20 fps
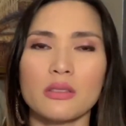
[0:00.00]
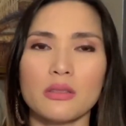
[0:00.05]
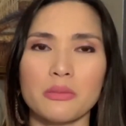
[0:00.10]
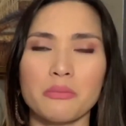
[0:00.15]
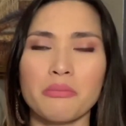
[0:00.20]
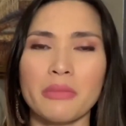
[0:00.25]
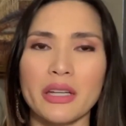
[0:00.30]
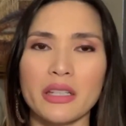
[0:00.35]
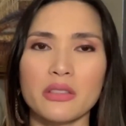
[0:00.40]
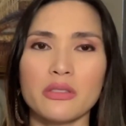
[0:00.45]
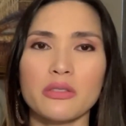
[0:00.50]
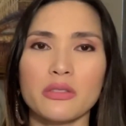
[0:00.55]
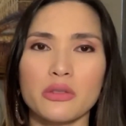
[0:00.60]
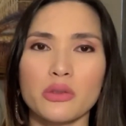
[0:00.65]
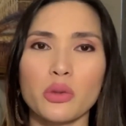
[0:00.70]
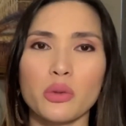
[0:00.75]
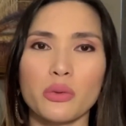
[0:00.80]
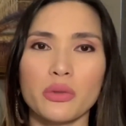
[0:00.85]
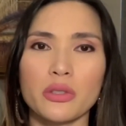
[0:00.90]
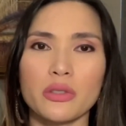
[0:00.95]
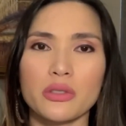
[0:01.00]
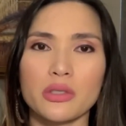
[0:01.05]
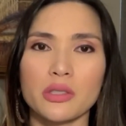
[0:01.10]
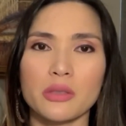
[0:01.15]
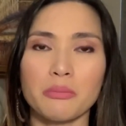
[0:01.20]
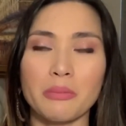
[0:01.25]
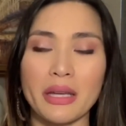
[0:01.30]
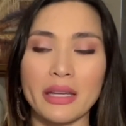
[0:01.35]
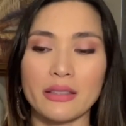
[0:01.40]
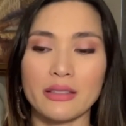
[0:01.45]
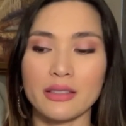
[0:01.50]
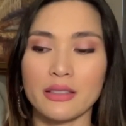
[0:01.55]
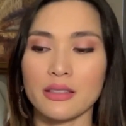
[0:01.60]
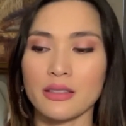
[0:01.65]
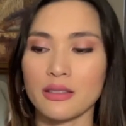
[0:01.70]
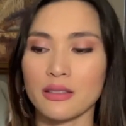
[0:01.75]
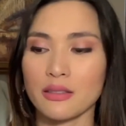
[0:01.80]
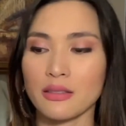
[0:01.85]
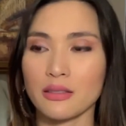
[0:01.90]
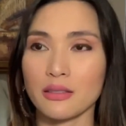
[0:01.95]
made towards men,
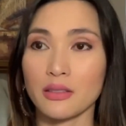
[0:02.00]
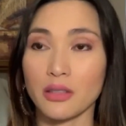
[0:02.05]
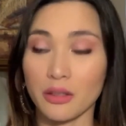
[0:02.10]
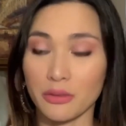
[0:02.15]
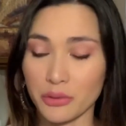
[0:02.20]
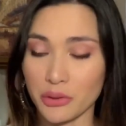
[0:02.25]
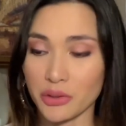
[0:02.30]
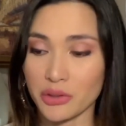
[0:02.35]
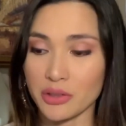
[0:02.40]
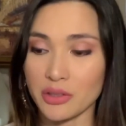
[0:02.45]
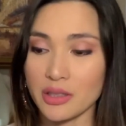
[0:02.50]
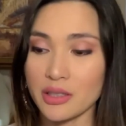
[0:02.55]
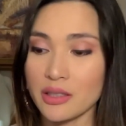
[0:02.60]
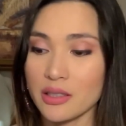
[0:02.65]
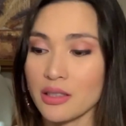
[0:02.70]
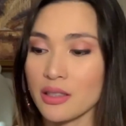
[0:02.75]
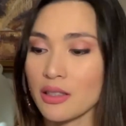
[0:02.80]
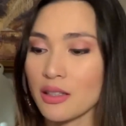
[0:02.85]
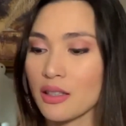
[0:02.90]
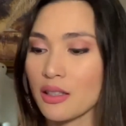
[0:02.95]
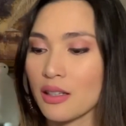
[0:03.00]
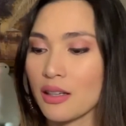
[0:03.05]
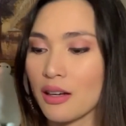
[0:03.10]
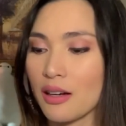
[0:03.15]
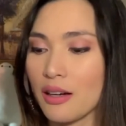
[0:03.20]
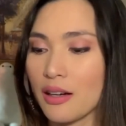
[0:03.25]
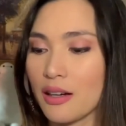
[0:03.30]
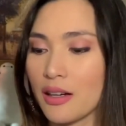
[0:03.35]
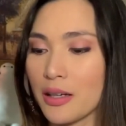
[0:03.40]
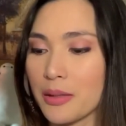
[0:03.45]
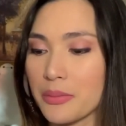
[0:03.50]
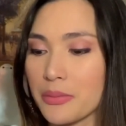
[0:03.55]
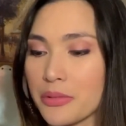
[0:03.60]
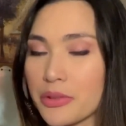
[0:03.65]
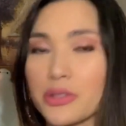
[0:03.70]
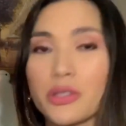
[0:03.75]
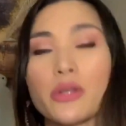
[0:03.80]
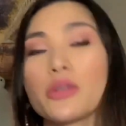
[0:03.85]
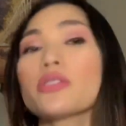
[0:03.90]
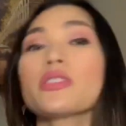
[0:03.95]
obviously.
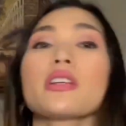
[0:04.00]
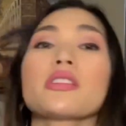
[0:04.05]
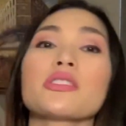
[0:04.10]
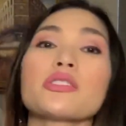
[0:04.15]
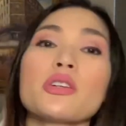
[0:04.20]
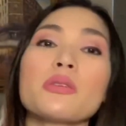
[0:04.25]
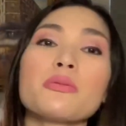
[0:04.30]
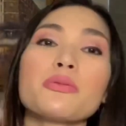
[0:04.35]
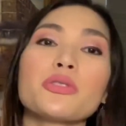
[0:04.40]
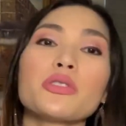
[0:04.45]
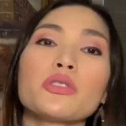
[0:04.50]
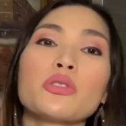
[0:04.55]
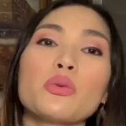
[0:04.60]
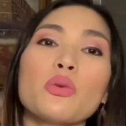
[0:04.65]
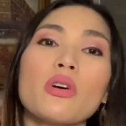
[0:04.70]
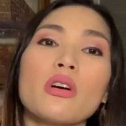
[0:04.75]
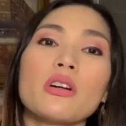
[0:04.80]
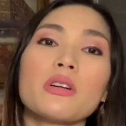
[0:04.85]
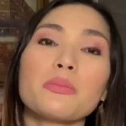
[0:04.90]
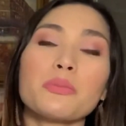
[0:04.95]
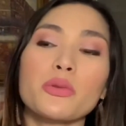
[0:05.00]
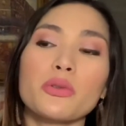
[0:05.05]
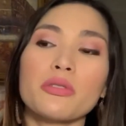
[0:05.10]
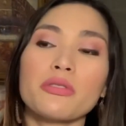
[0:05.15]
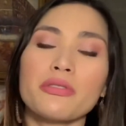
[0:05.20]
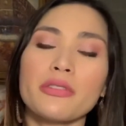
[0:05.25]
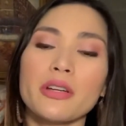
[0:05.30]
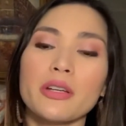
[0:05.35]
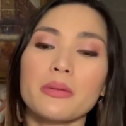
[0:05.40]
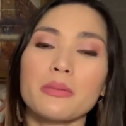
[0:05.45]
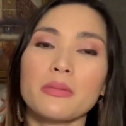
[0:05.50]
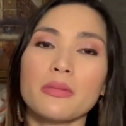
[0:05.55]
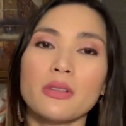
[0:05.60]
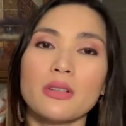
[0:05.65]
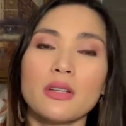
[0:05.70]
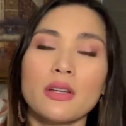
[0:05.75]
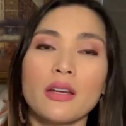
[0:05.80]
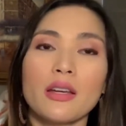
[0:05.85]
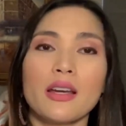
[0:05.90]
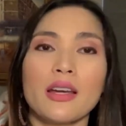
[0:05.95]
So that's Tom Ford Noir Perfume,
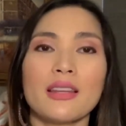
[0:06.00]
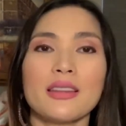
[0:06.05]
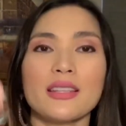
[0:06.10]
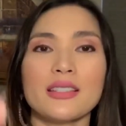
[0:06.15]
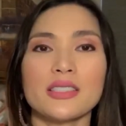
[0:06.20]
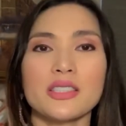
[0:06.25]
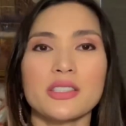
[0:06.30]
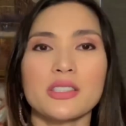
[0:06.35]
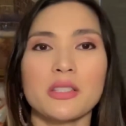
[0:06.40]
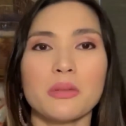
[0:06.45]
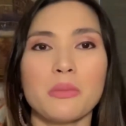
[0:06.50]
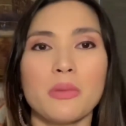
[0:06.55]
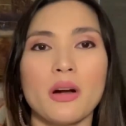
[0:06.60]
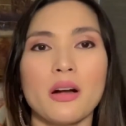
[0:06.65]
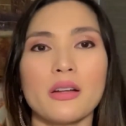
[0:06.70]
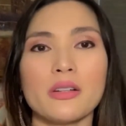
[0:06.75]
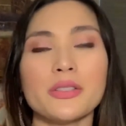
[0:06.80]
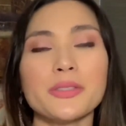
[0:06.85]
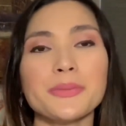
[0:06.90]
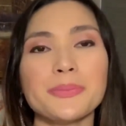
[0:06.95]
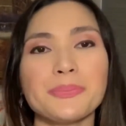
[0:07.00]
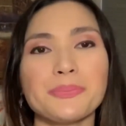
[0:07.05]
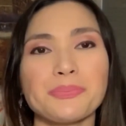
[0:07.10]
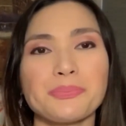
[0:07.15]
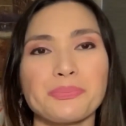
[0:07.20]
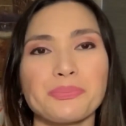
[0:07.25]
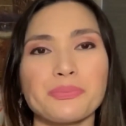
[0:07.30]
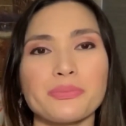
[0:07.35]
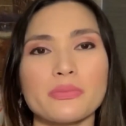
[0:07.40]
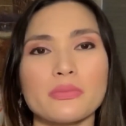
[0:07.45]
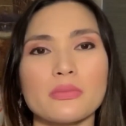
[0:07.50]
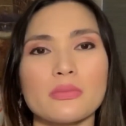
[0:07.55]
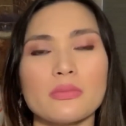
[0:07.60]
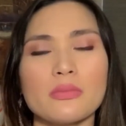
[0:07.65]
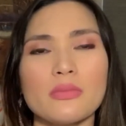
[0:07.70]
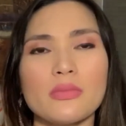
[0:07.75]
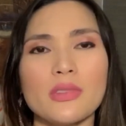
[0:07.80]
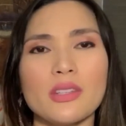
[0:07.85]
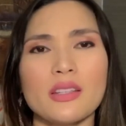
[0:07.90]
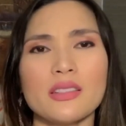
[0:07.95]
and this is the bottle.
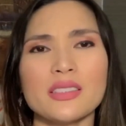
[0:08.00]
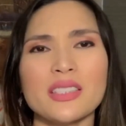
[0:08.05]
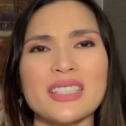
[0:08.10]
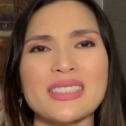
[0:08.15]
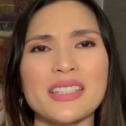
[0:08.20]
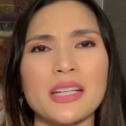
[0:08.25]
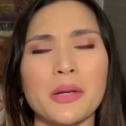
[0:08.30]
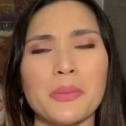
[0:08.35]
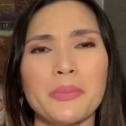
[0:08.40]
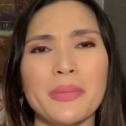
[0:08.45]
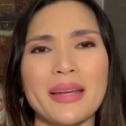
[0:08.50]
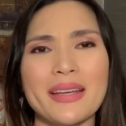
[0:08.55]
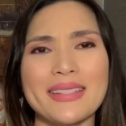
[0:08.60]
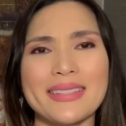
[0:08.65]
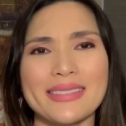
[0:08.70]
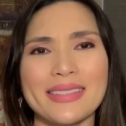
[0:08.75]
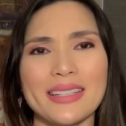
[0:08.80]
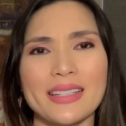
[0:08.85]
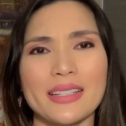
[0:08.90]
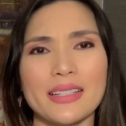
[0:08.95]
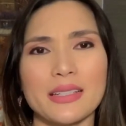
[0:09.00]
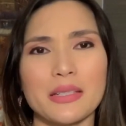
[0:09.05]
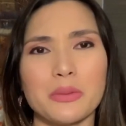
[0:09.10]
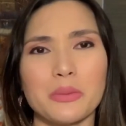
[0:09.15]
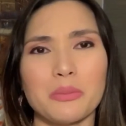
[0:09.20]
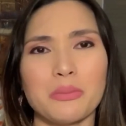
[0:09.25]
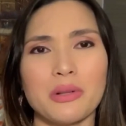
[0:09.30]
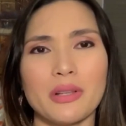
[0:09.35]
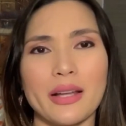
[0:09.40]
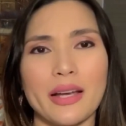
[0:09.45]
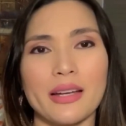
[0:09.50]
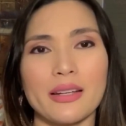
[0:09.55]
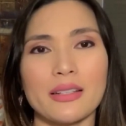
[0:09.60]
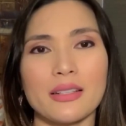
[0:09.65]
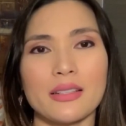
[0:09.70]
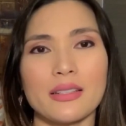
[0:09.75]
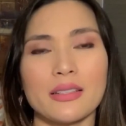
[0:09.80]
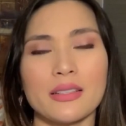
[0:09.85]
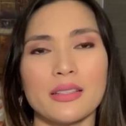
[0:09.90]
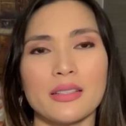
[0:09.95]
It's just like a basic black